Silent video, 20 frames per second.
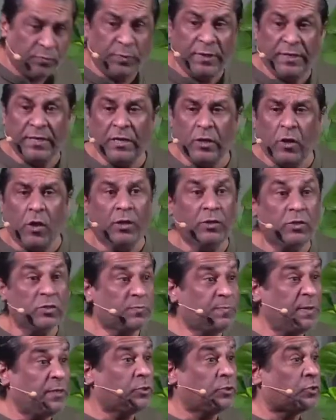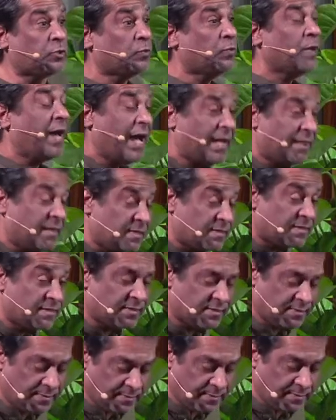We need God to speak through others.